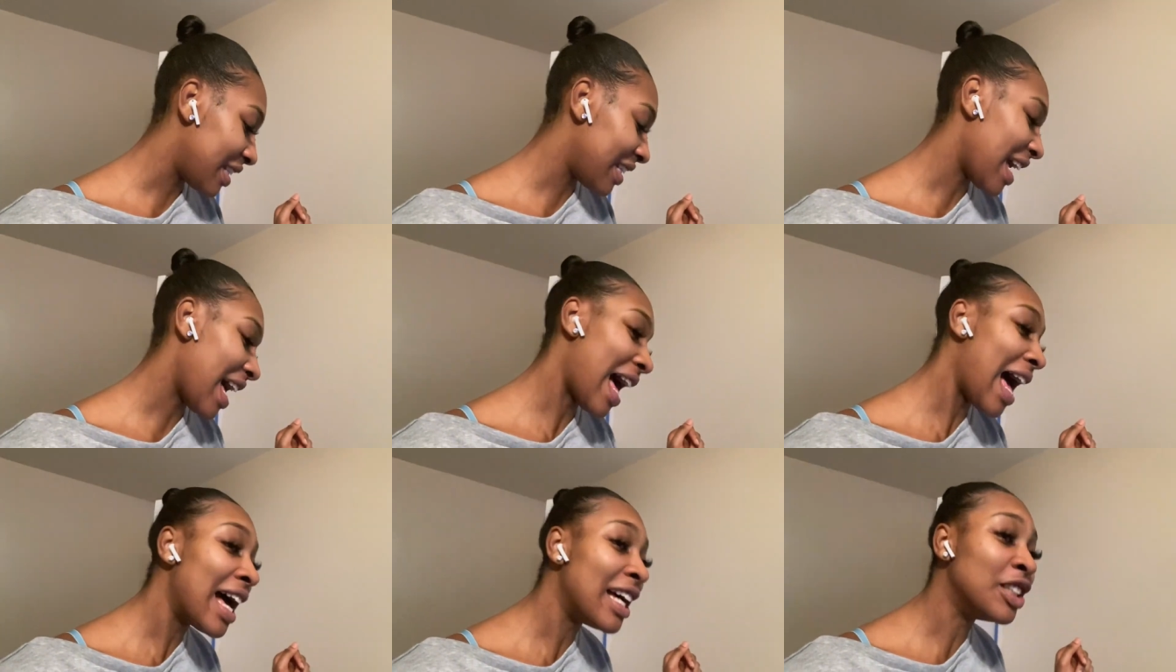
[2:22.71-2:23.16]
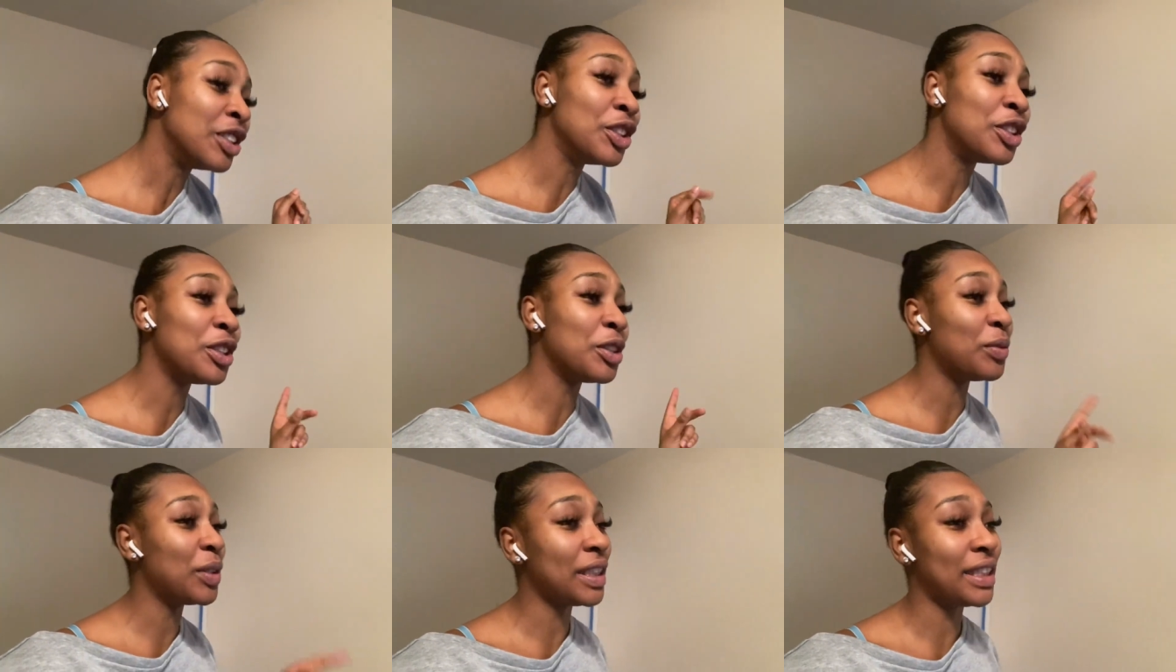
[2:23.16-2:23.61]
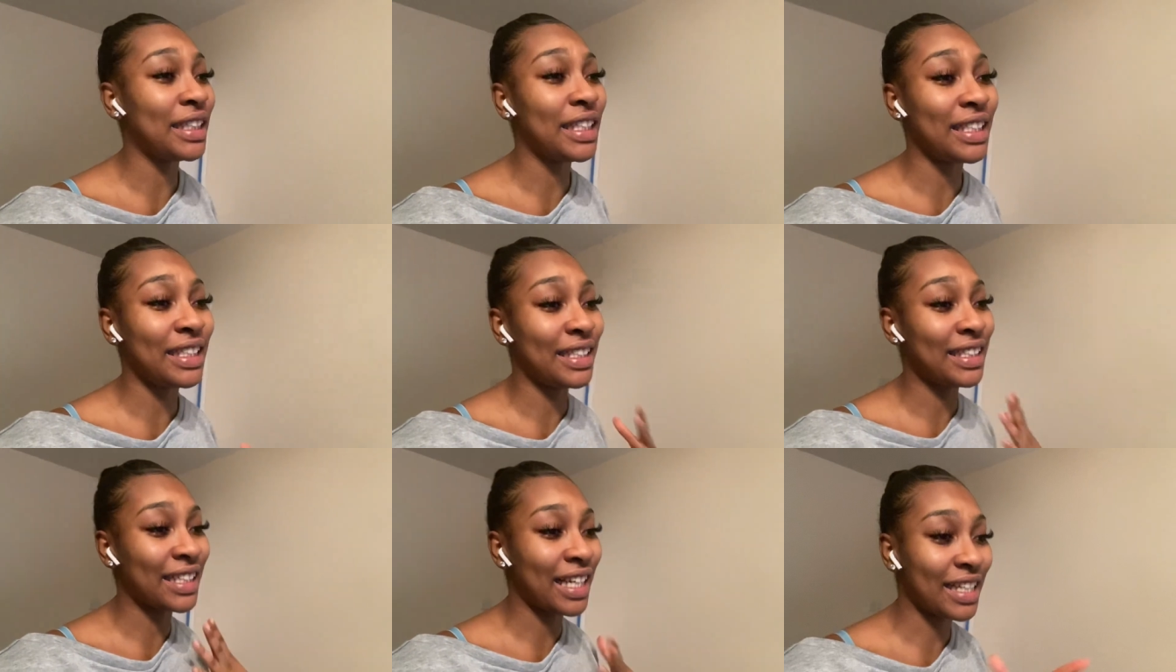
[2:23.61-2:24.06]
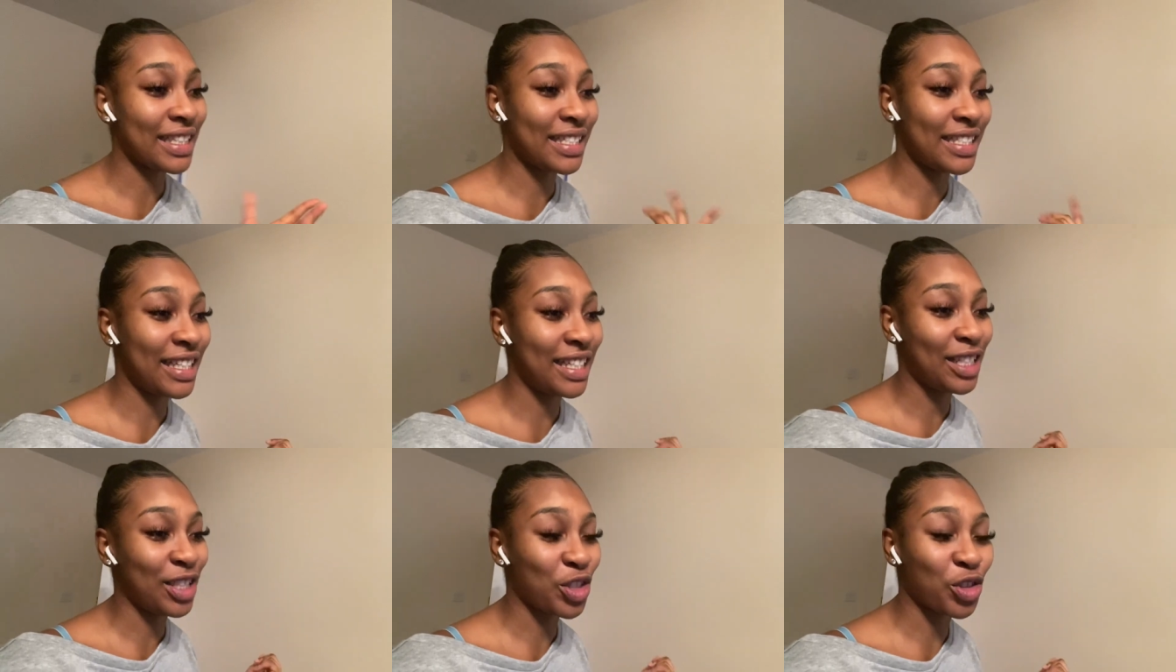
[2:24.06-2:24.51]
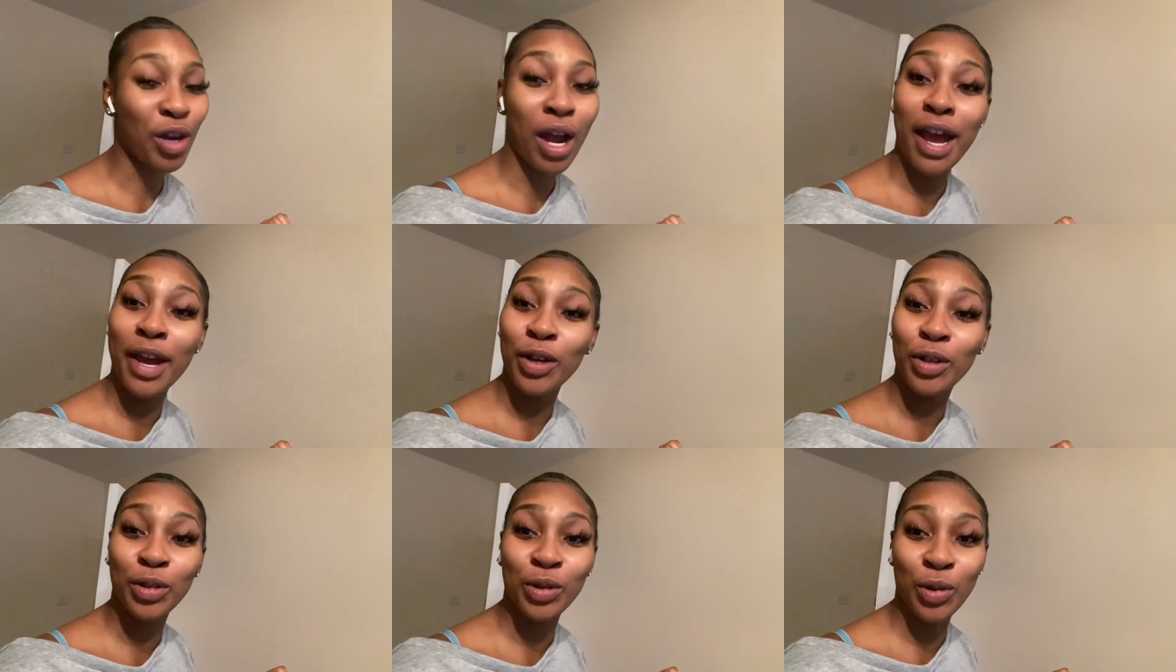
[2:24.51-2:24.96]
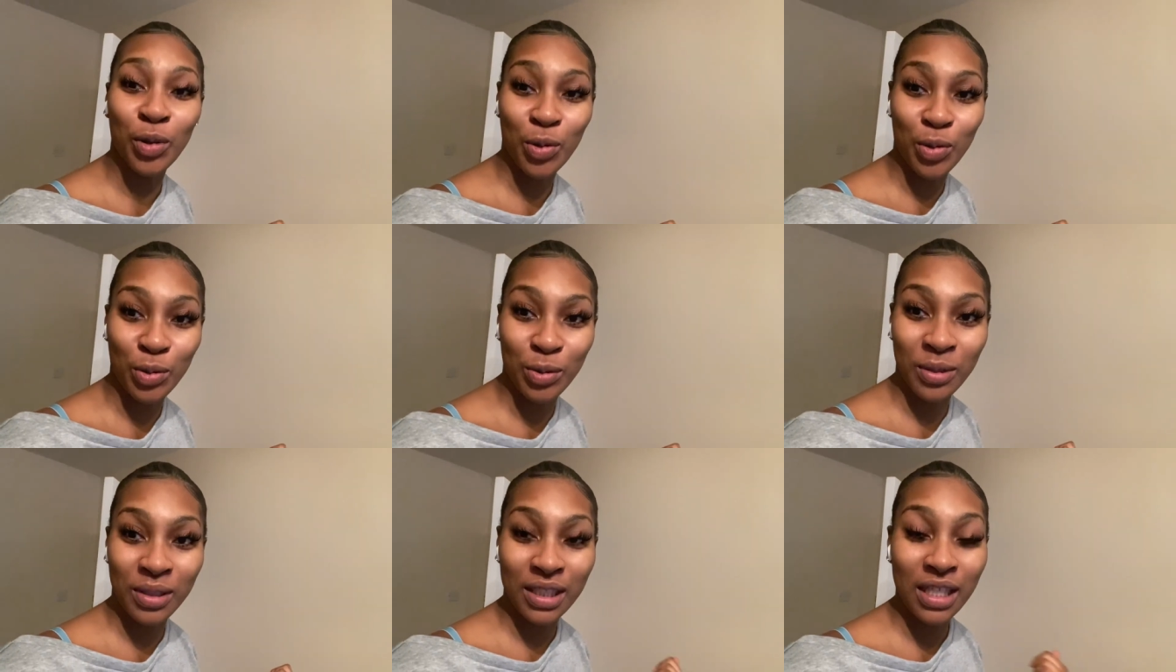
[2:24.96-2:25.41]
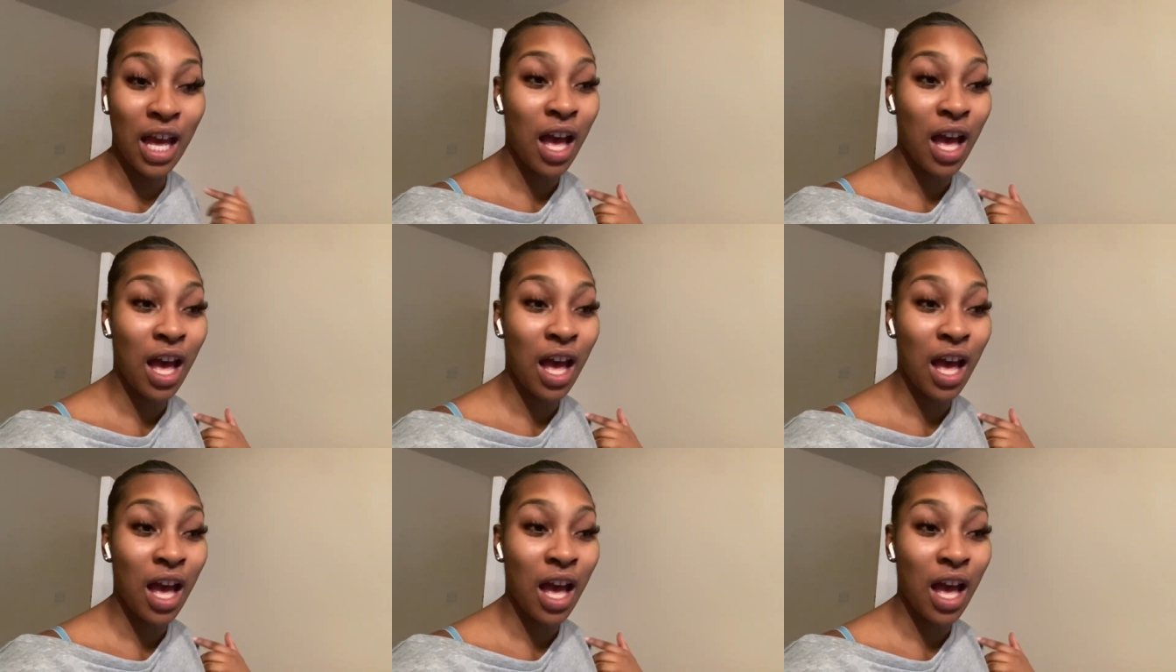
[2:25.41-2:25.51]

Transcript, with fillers: and doing these sexy try-on hauls,